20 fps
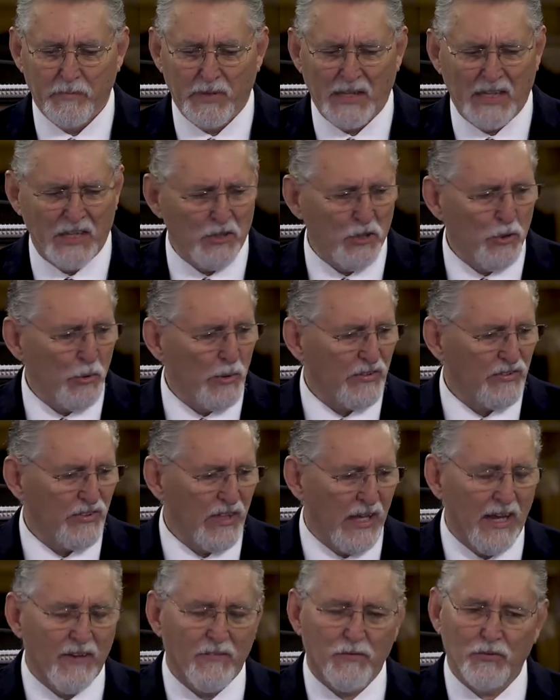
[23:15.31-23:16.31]
He knew his
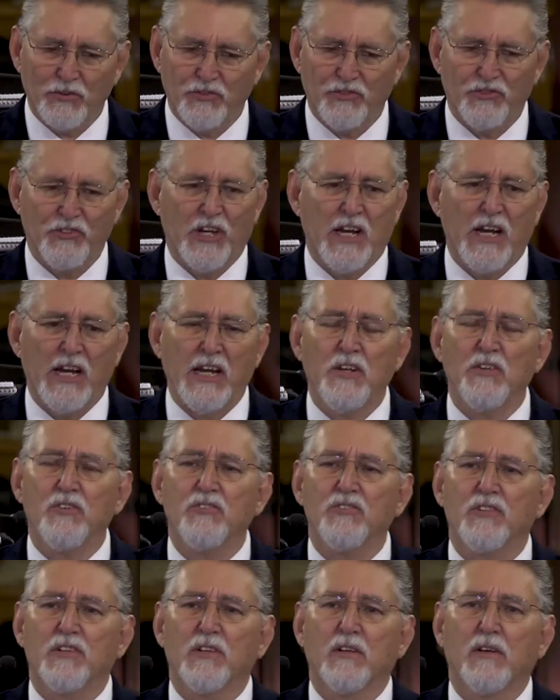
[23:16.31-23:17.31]
life was
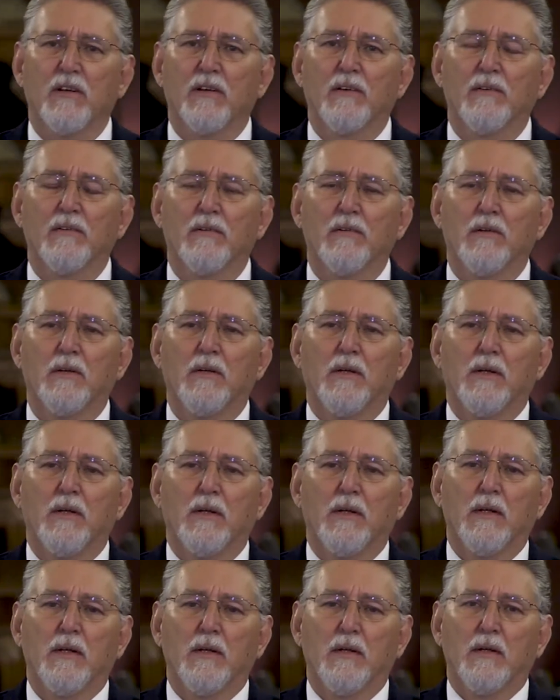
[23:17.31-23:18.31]
changed.
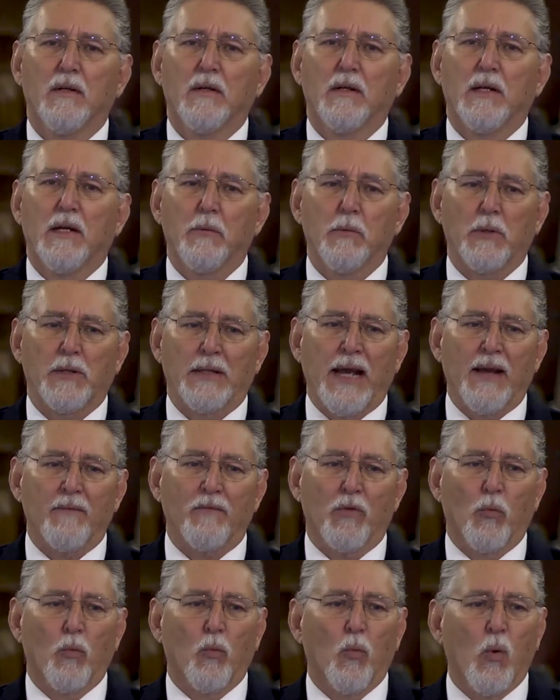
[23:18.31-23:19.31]
He wouldn't
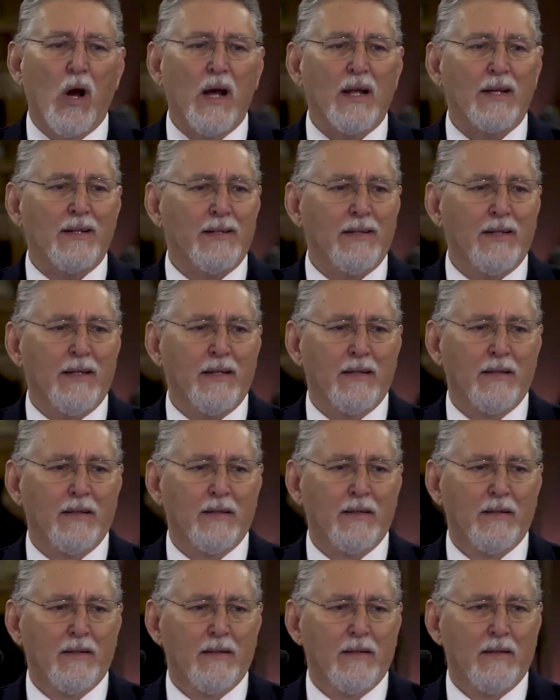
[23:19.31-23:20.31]
have the one
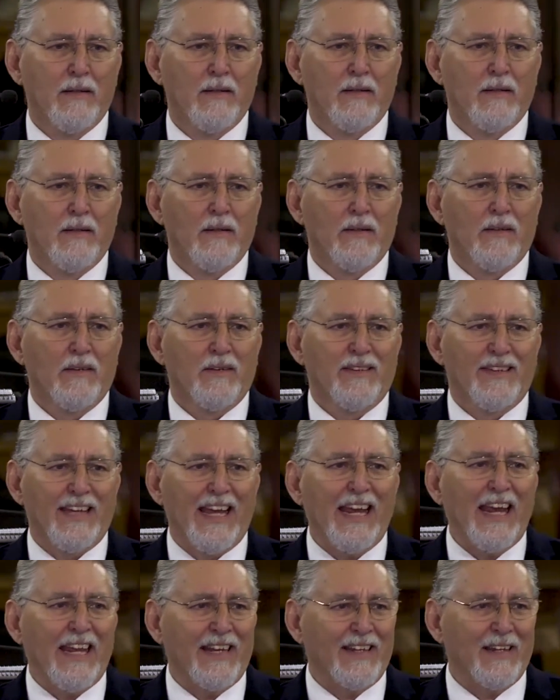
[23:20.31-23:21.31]

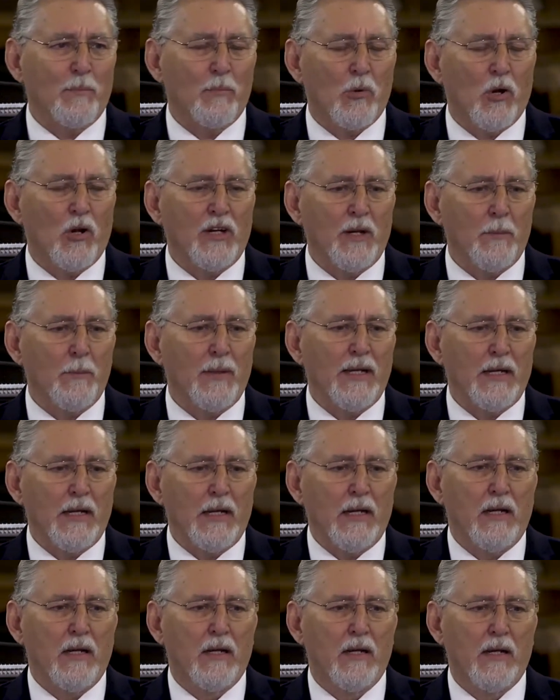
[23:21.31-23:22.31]
thing that brought him
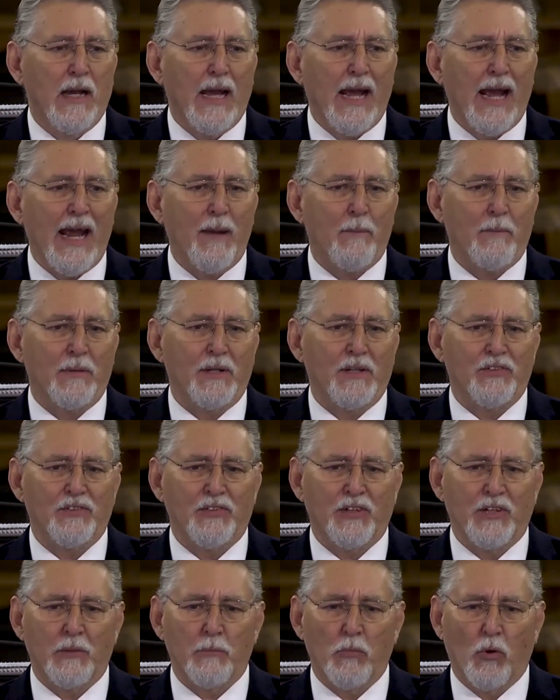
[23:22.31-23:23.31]
any
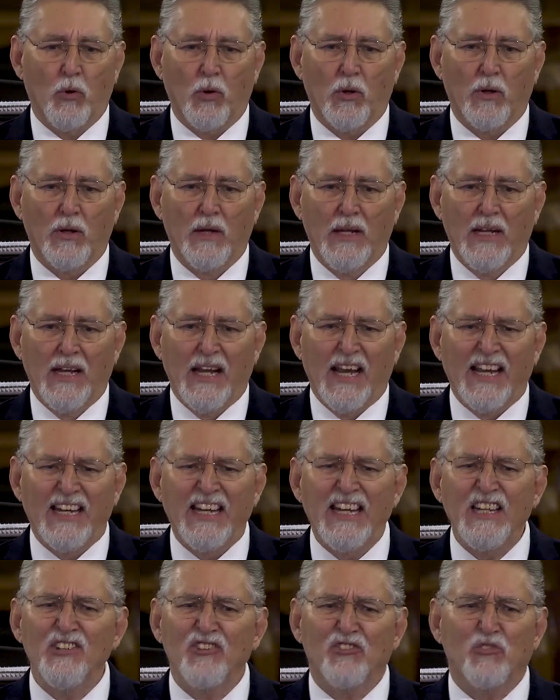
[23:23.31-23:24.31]
happiness anymore. And
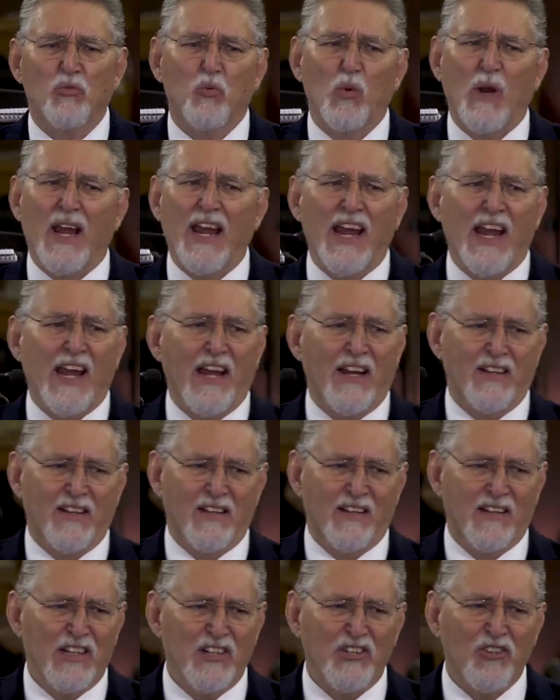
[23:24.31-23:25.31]
he just ran
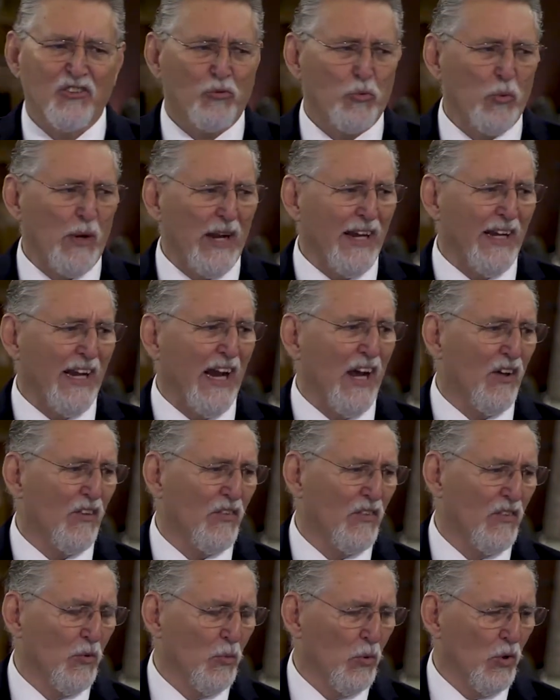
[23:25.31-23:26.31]
he just ran out
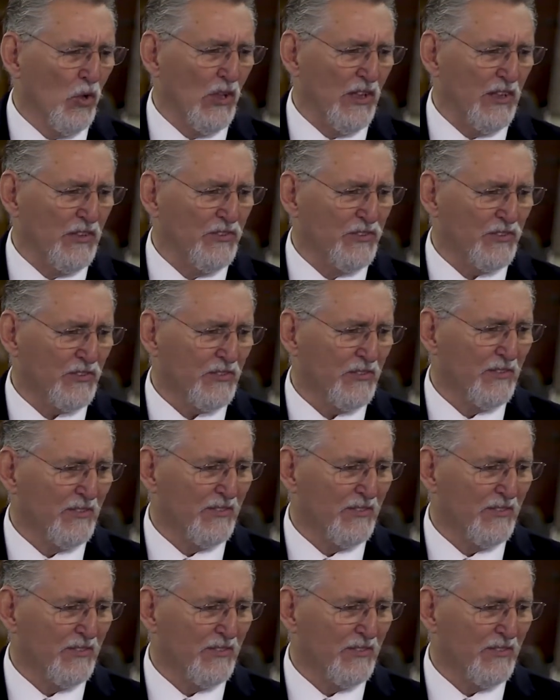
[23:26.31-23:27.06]
in the woods